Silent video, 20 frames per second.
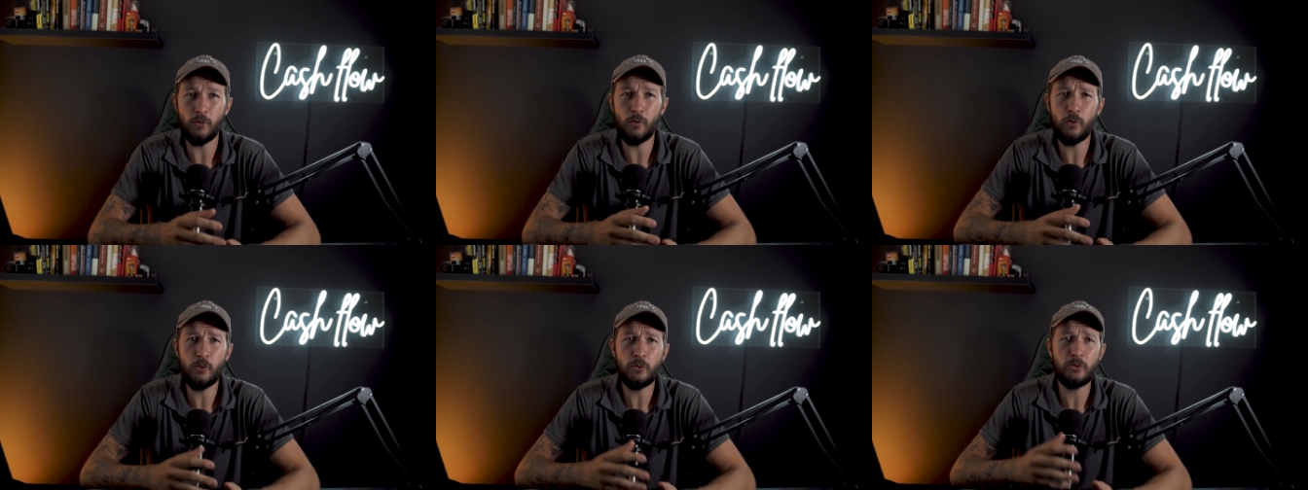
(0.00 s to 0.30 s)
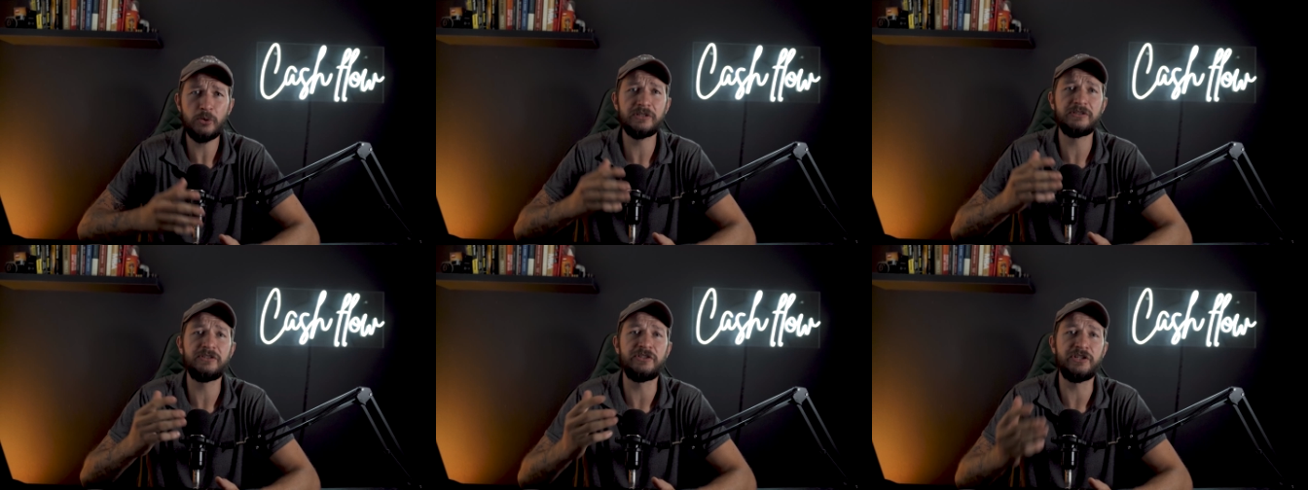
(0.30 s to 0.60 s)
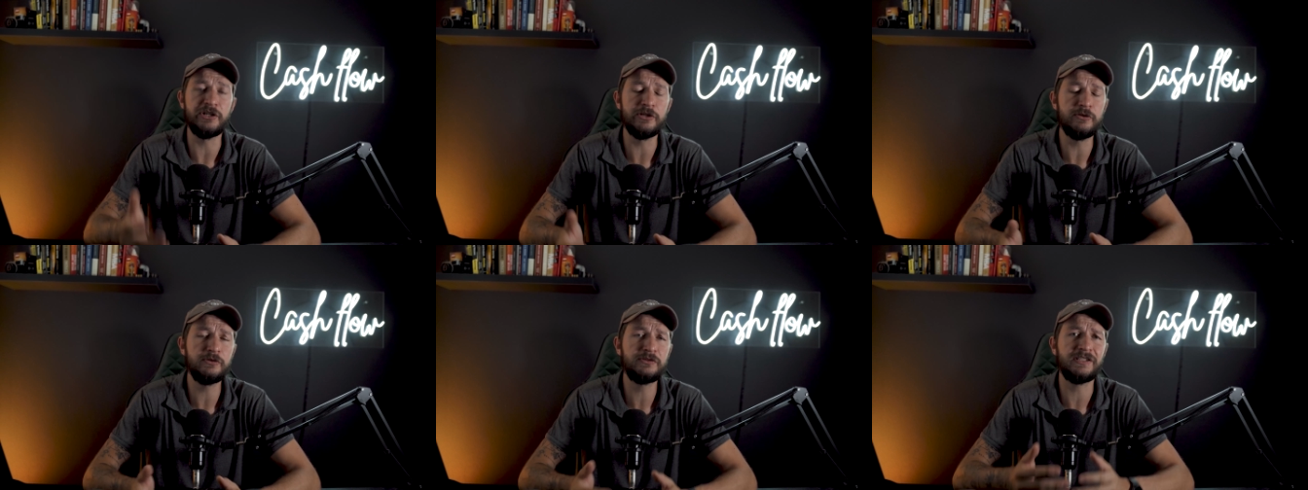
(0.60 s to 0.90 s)
or
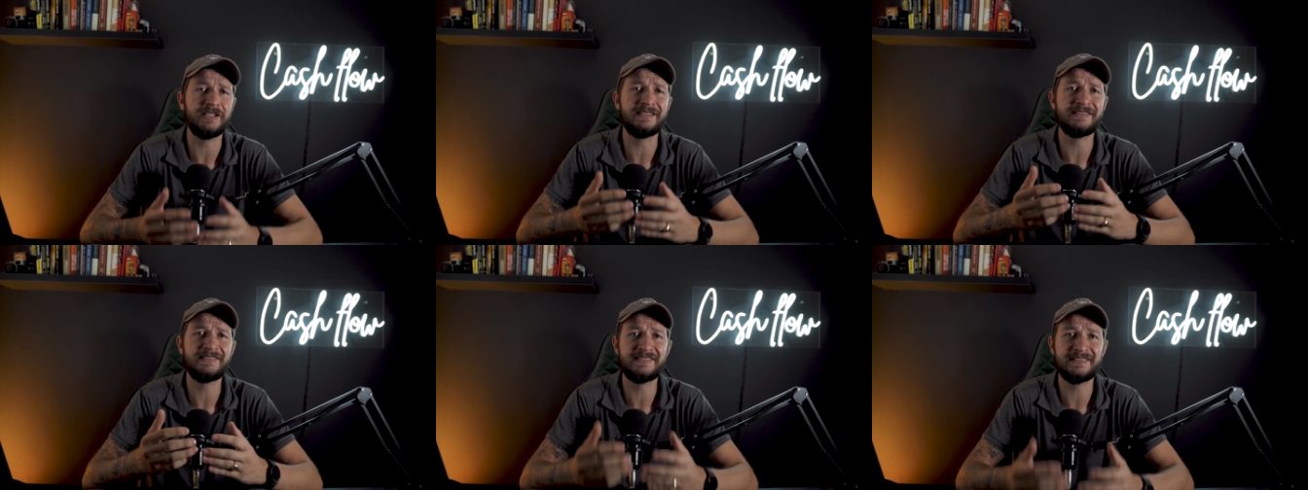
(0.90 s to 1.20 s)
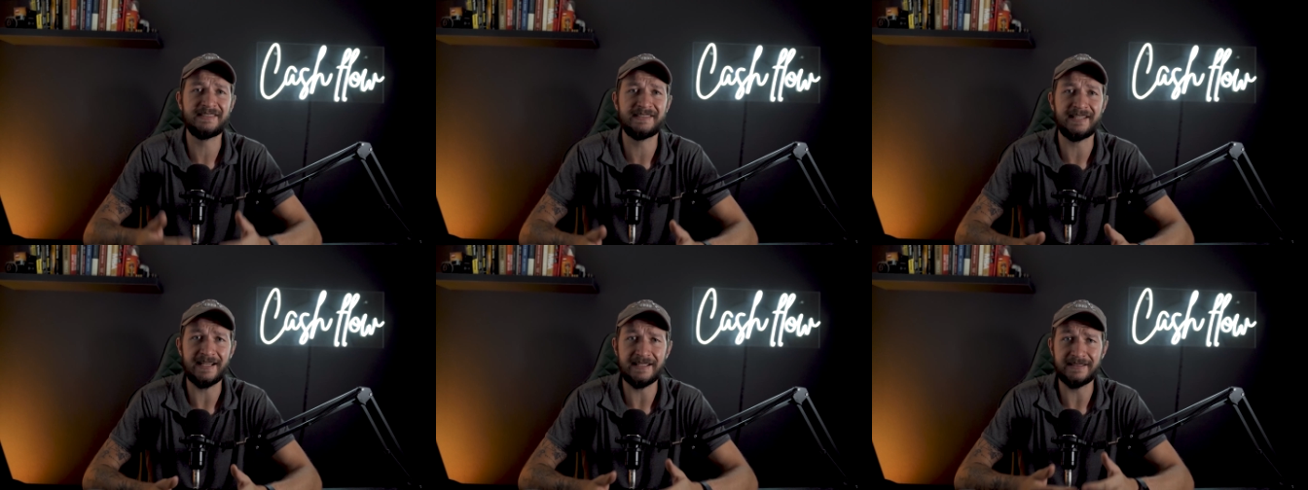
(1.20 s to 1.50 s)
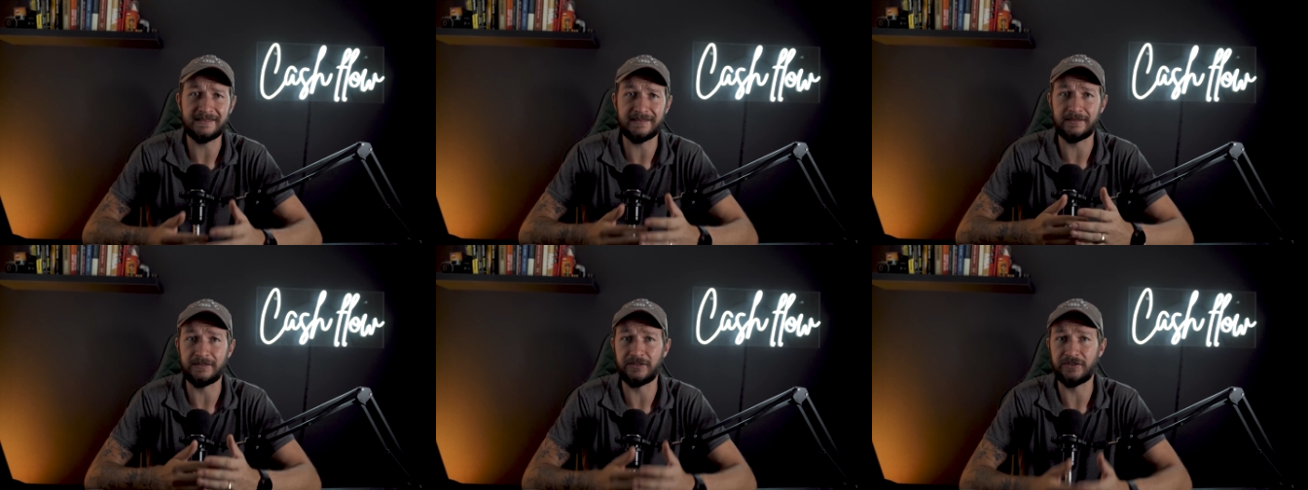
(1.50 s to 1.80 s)
reduce
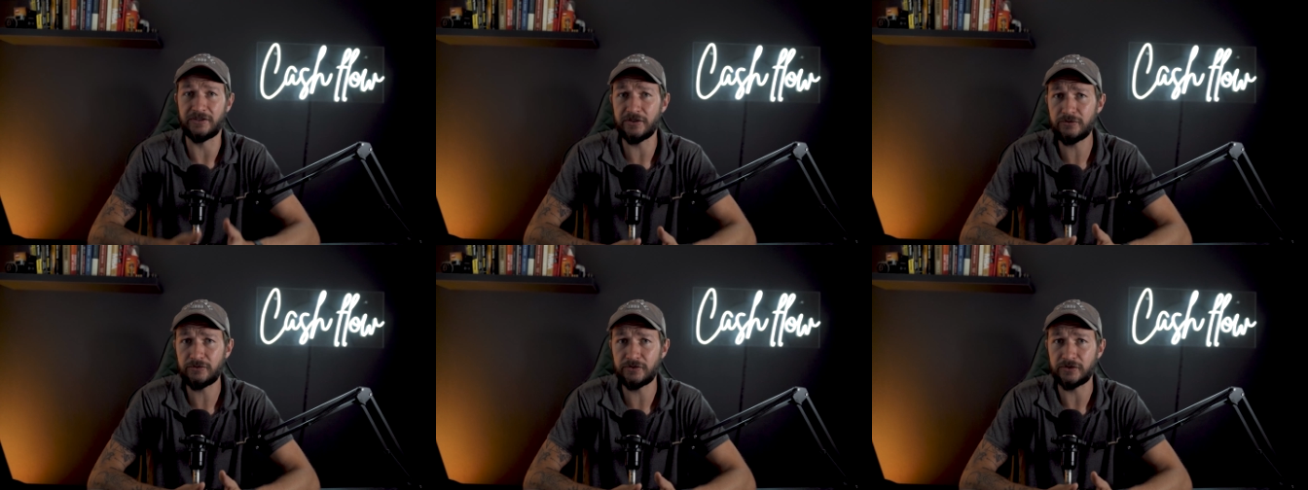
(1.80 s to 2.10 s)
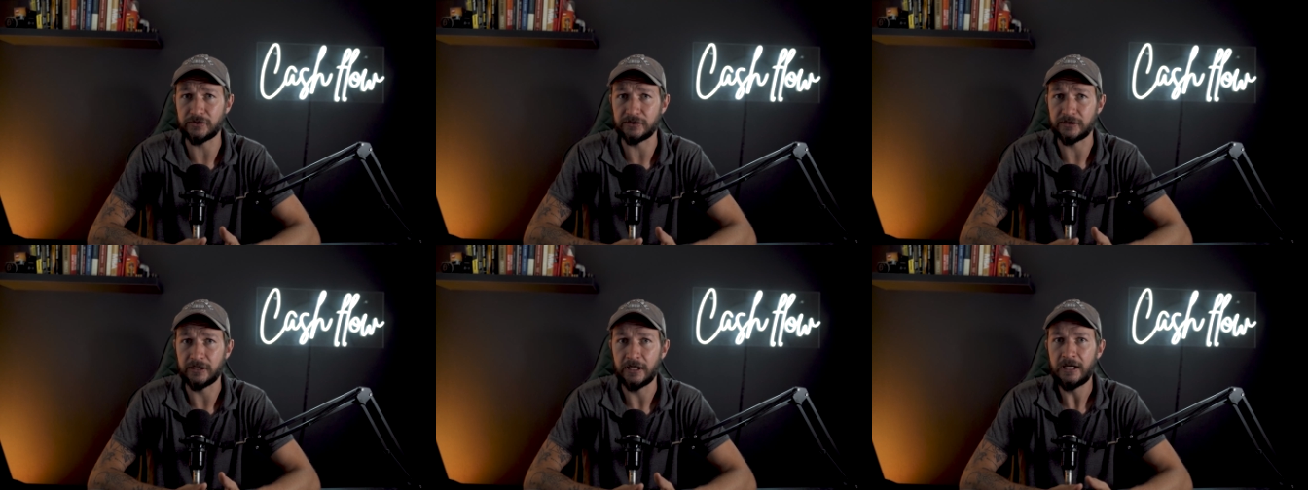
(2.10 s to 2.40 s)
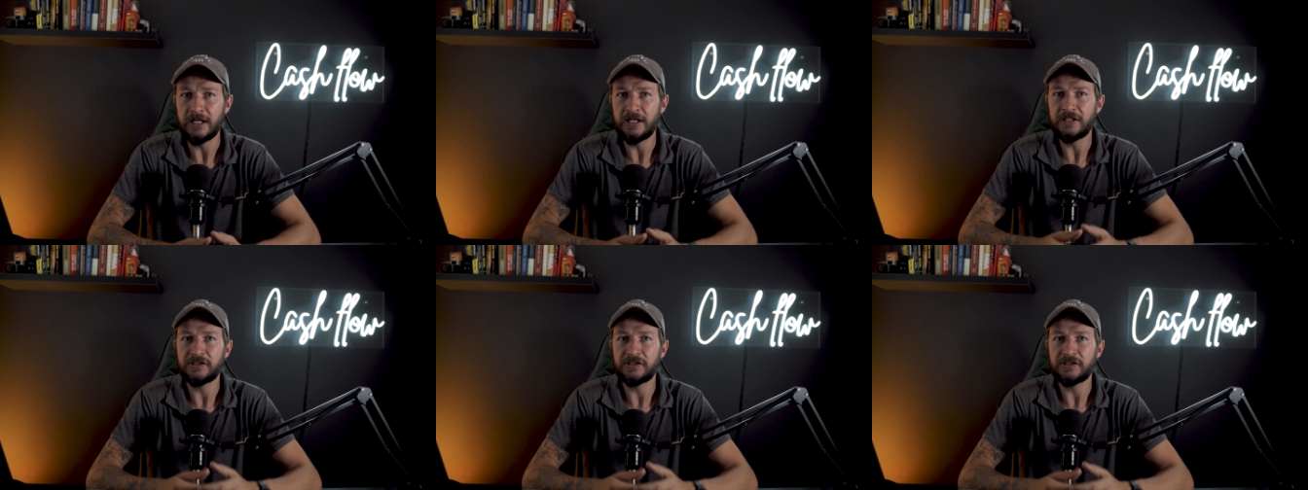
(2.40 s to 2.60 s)
estate duty.